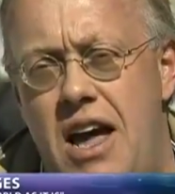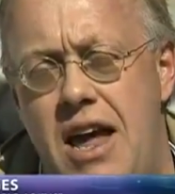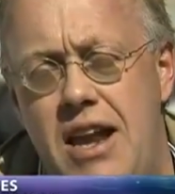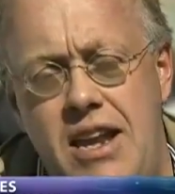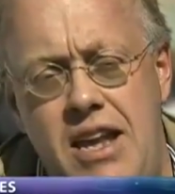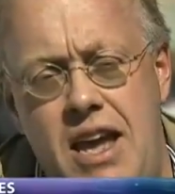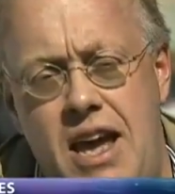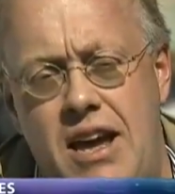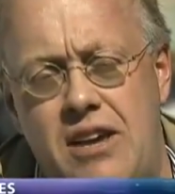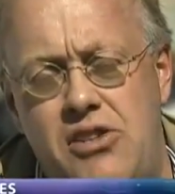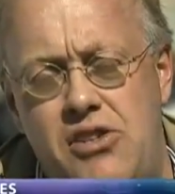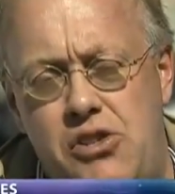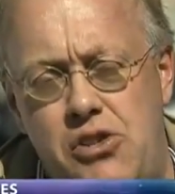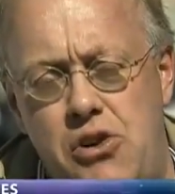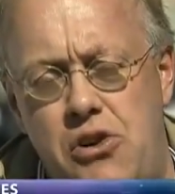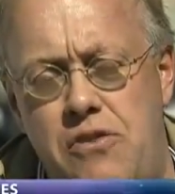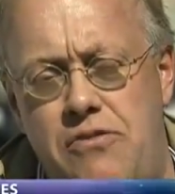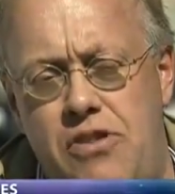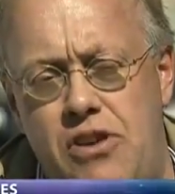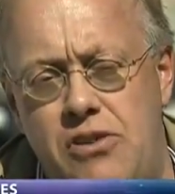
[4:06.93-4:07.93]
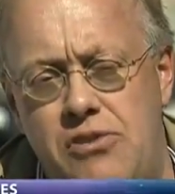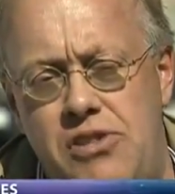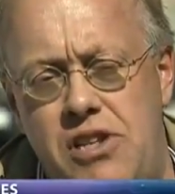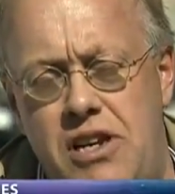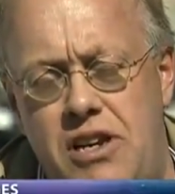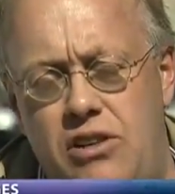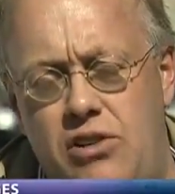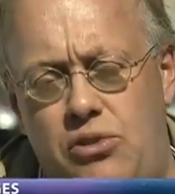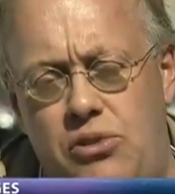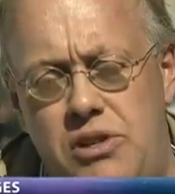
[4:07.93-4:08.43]
And he has served
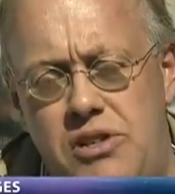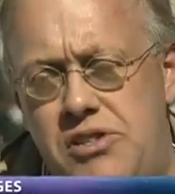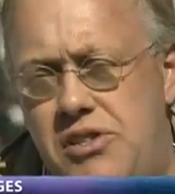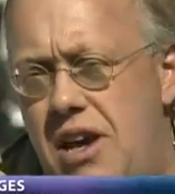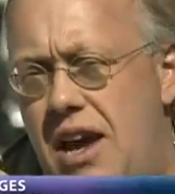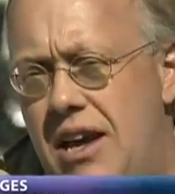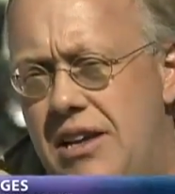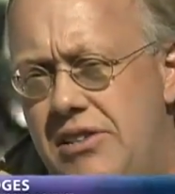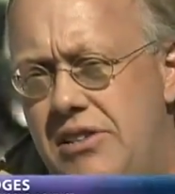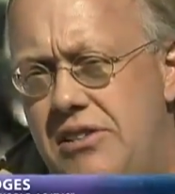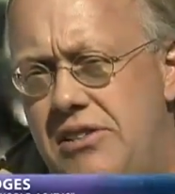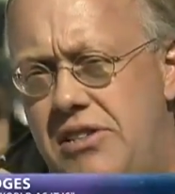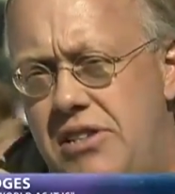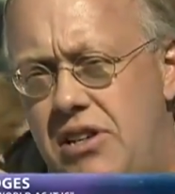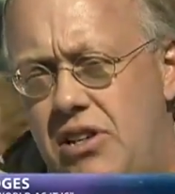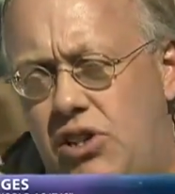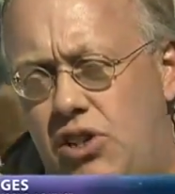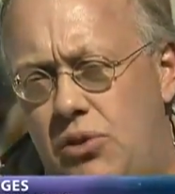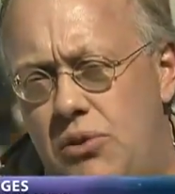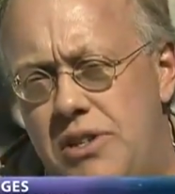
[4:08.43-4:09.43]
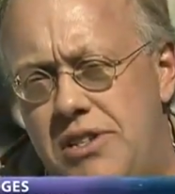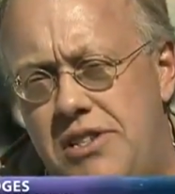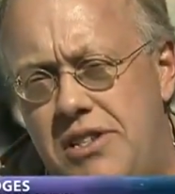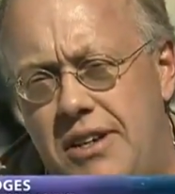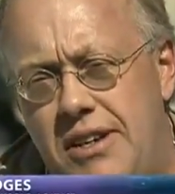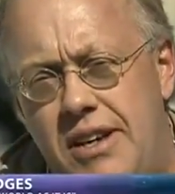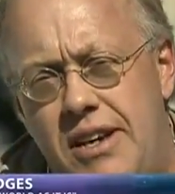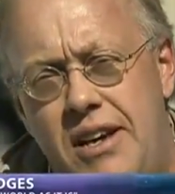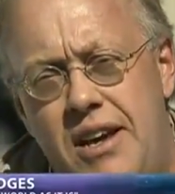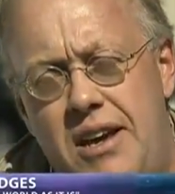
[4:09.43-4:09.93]
those interests as
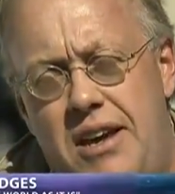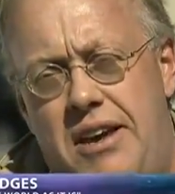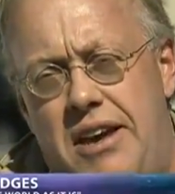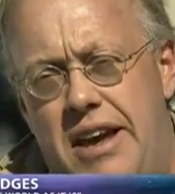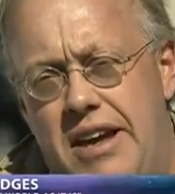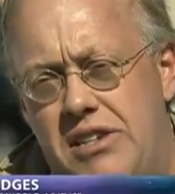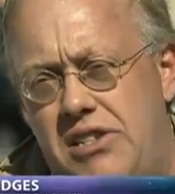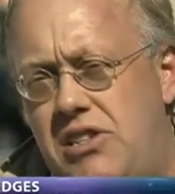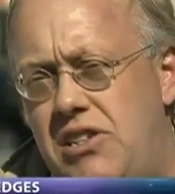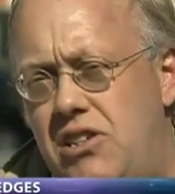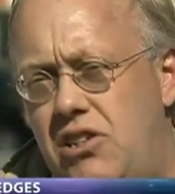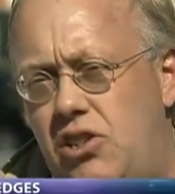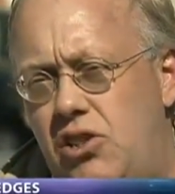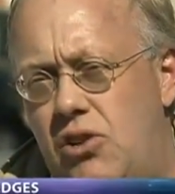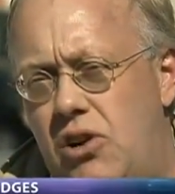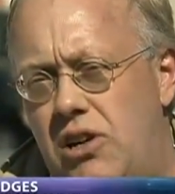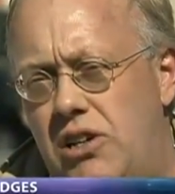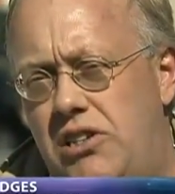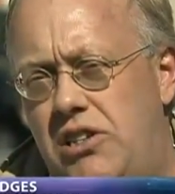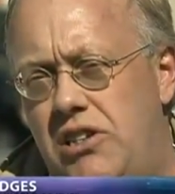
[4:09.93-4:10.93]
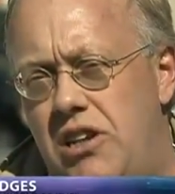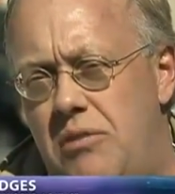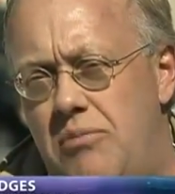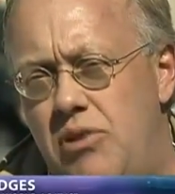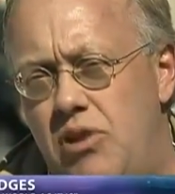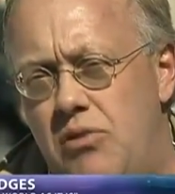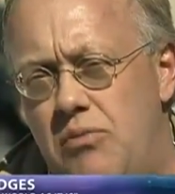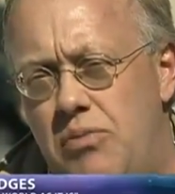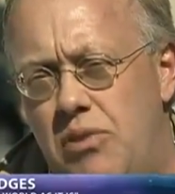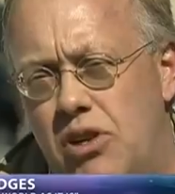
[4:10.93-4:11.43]
assiduously as did George
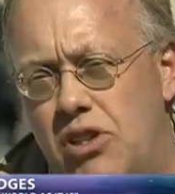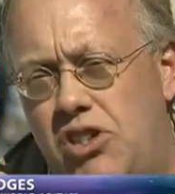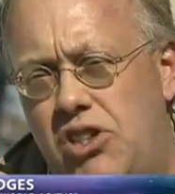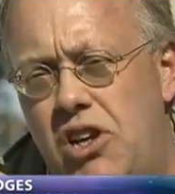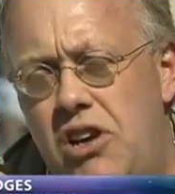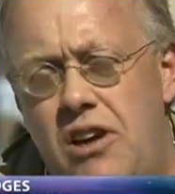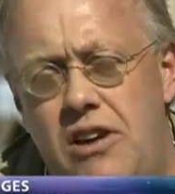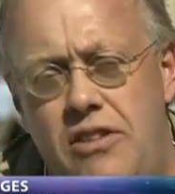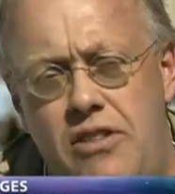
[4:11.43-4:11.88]
W. Bush.